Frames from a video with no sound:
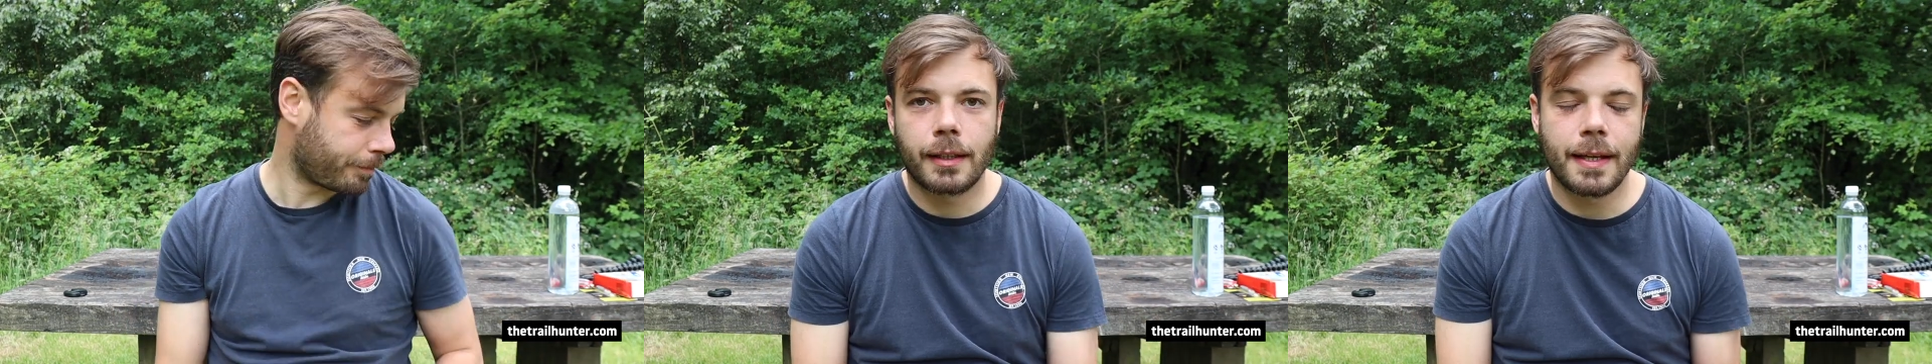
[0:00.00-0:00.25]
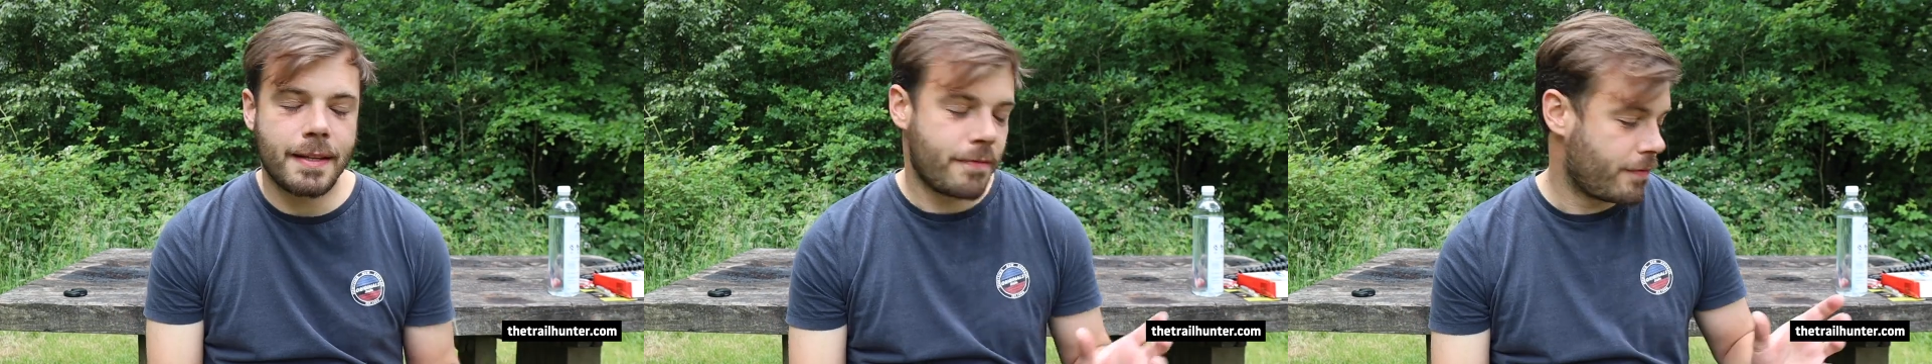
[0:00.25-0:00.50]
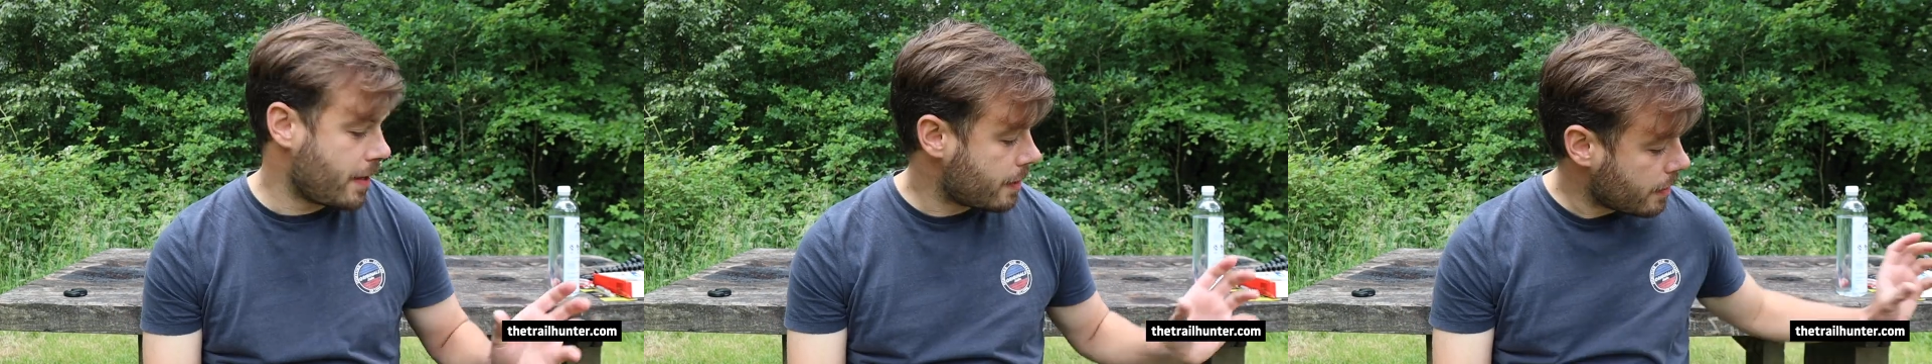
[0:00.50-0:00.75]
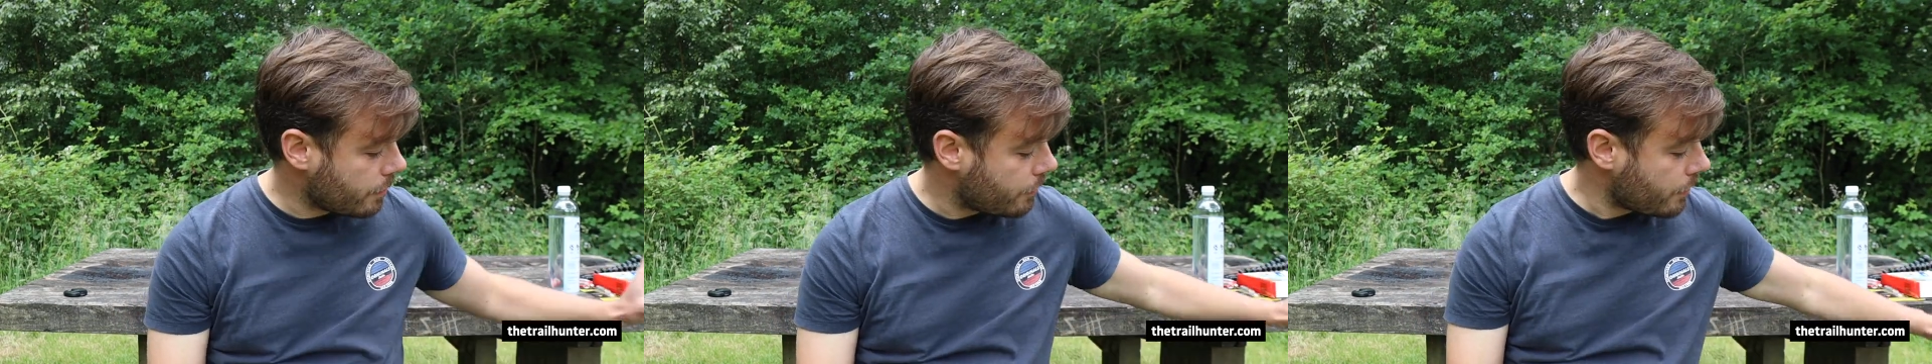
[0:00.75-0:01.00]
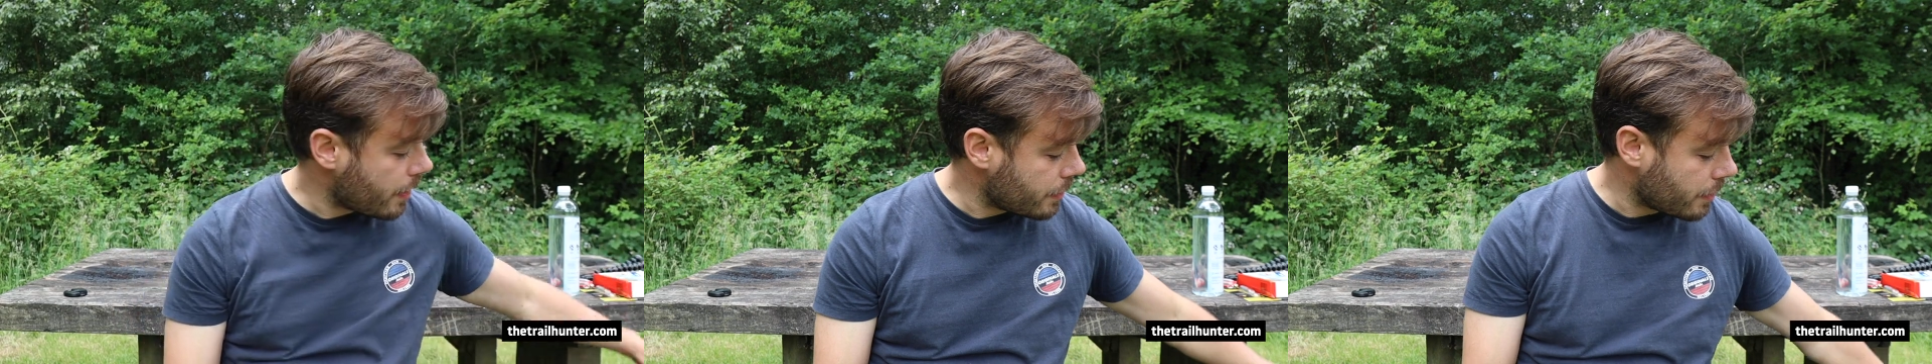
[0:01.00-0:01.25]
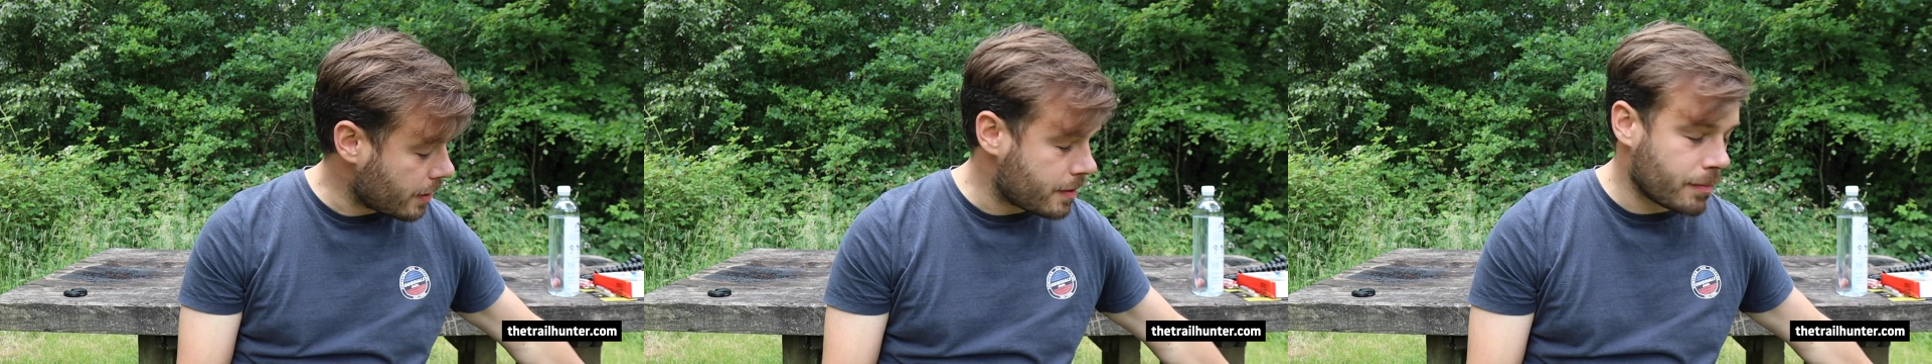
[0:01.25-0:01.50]
Okay, the fifth and
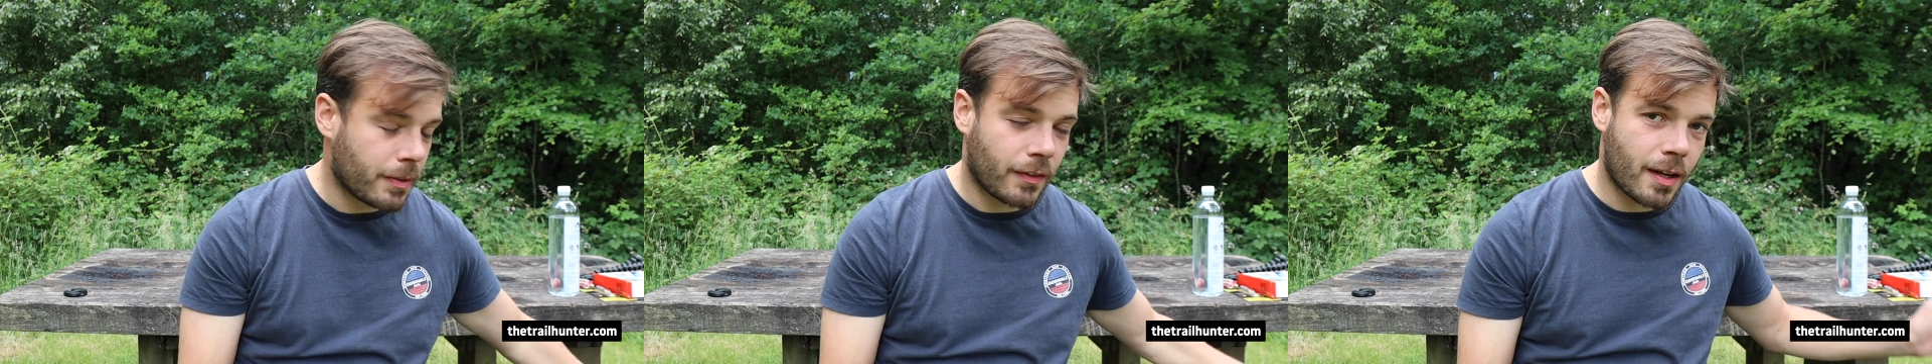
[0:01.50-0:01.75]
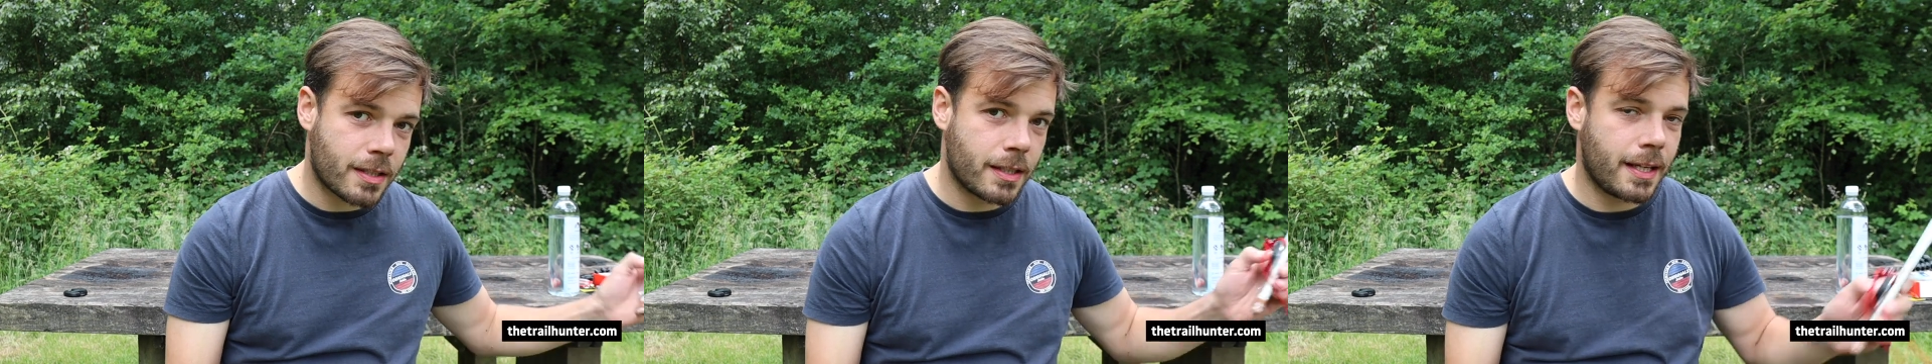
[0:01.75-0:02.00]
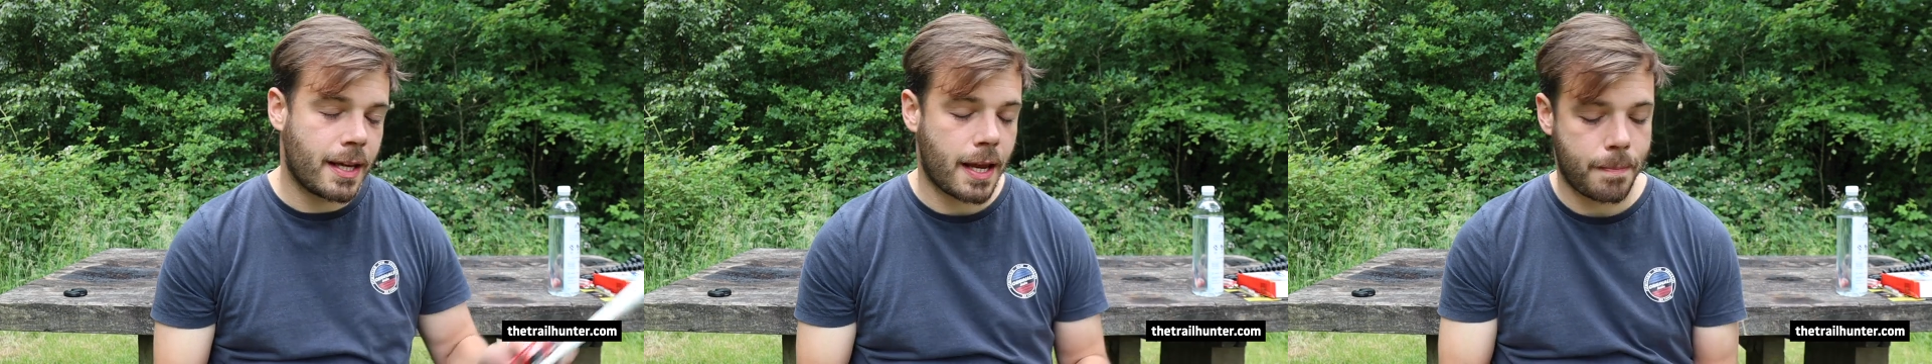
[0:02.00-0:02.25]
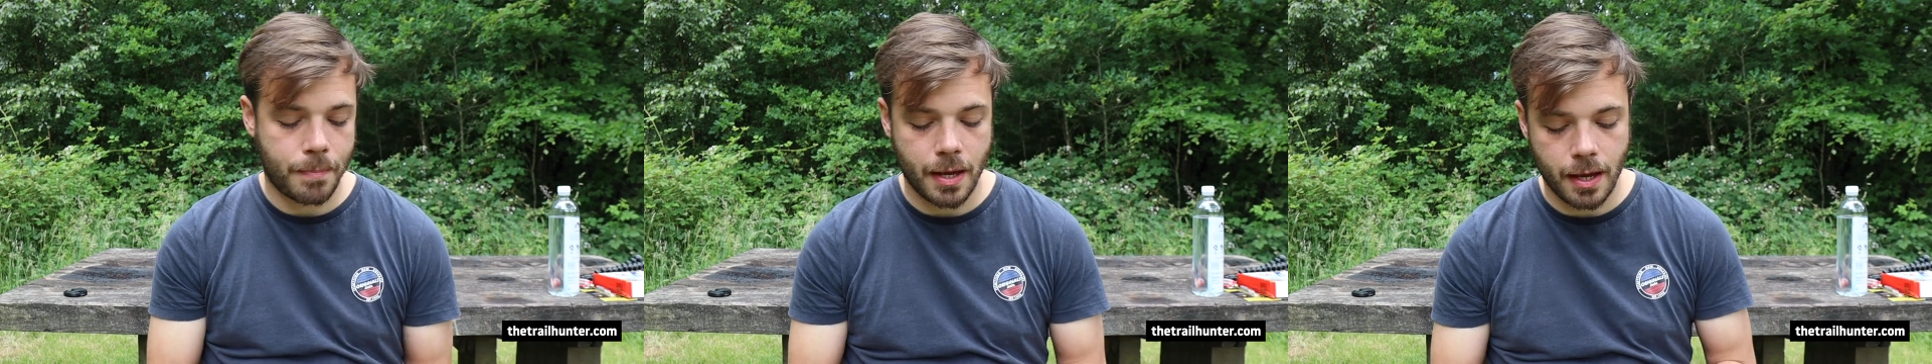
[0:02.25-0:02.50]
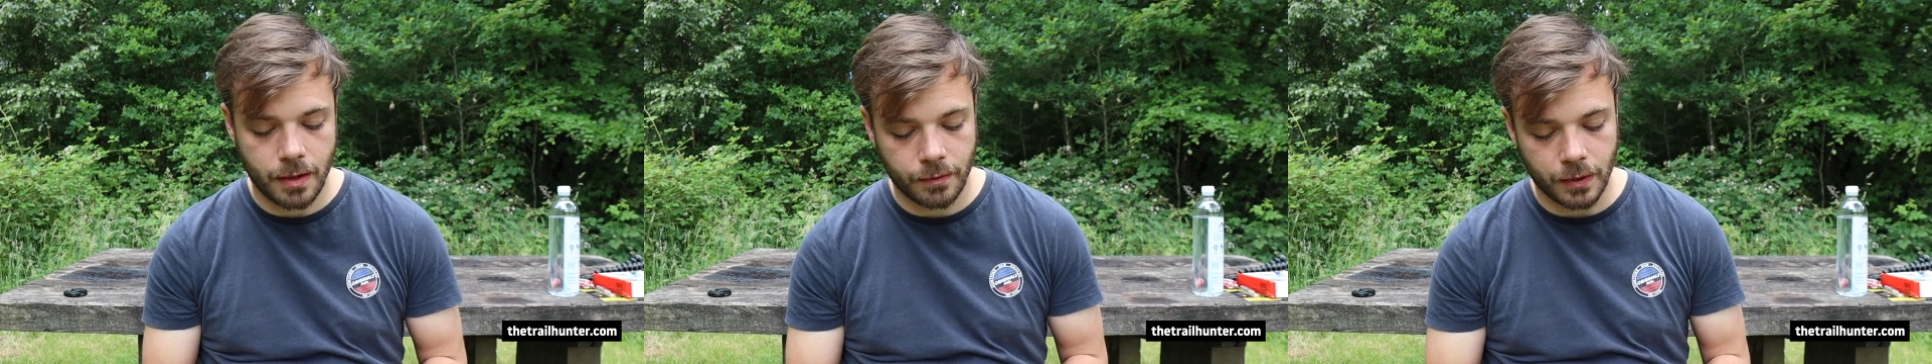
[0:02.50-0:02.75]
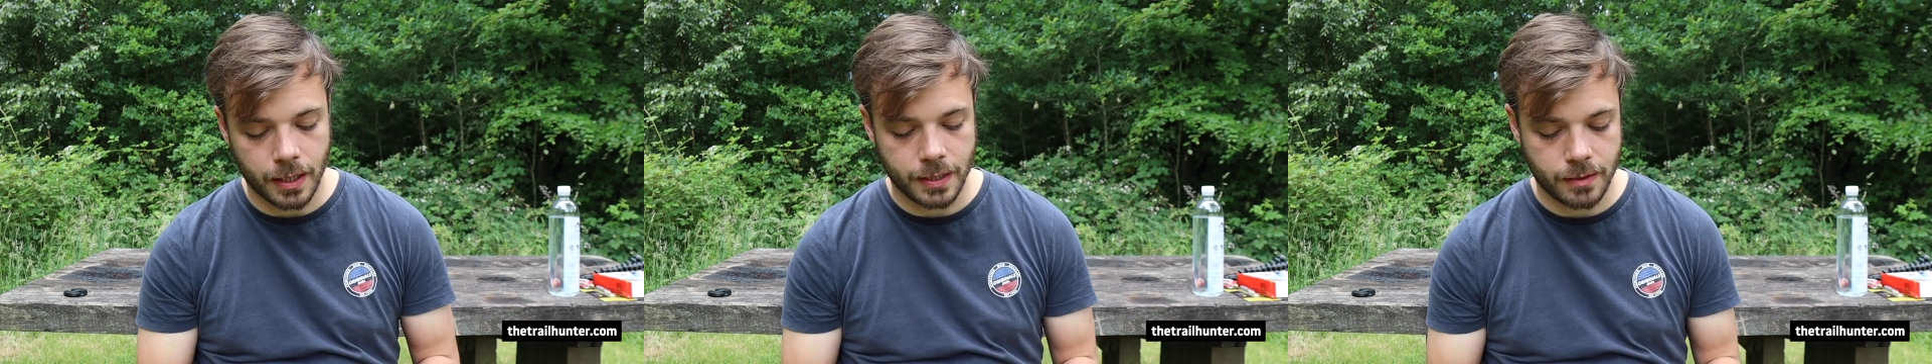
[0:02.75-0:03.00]
final item, which is actually a pair
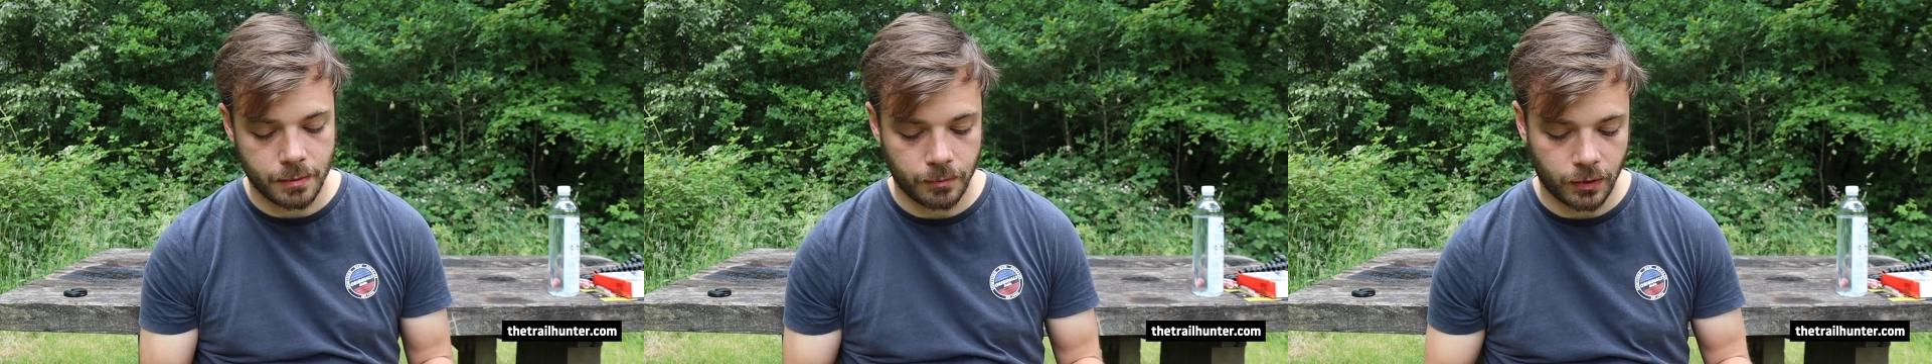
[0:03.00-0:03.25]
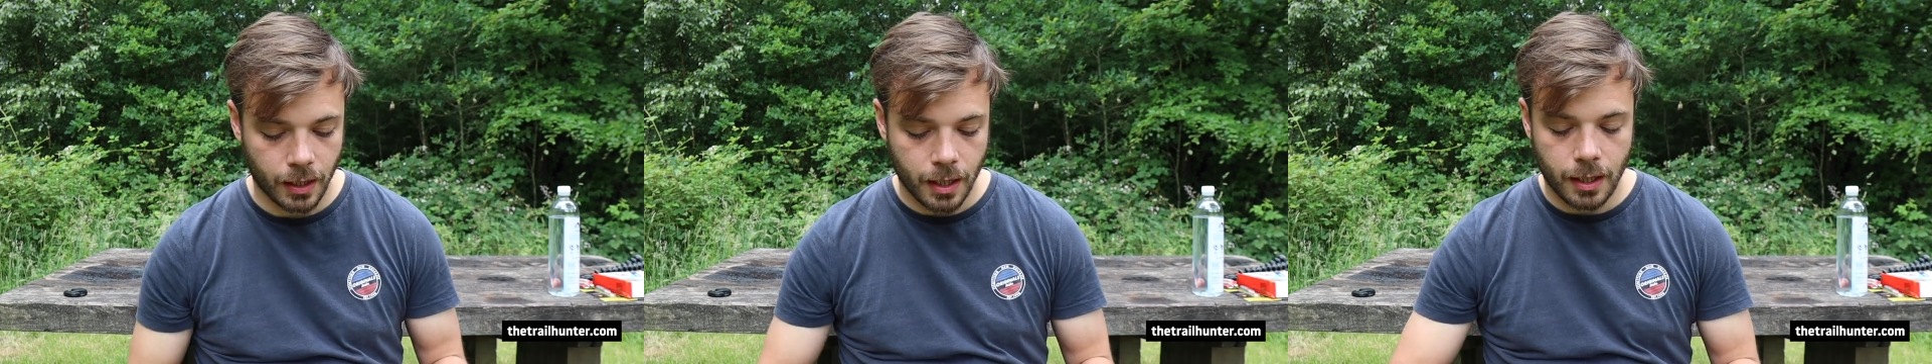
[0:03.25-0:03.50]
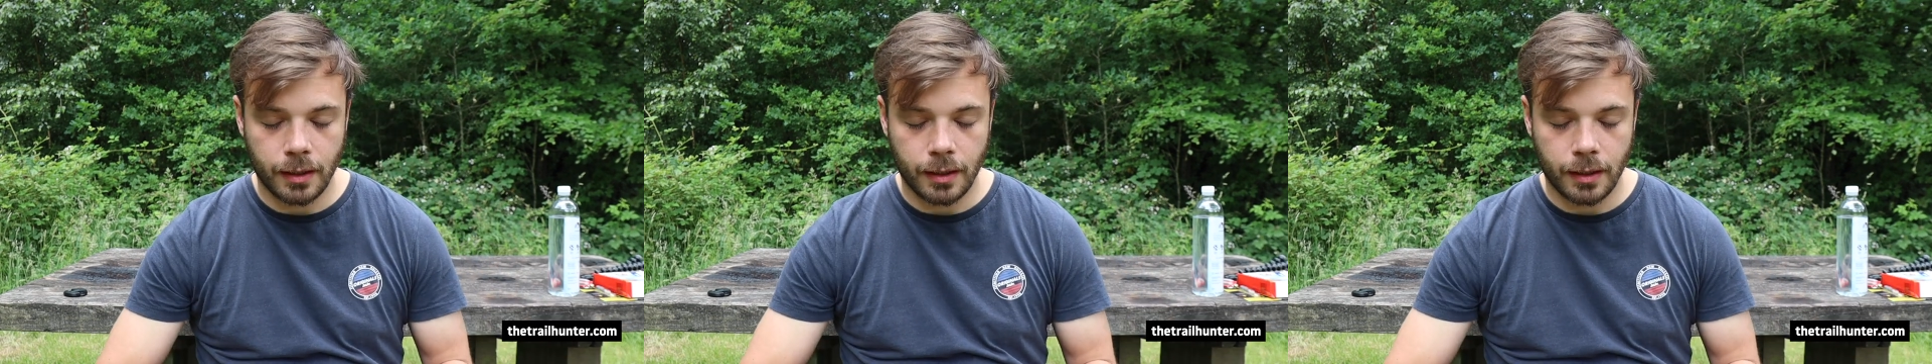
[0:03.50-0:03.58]
of items,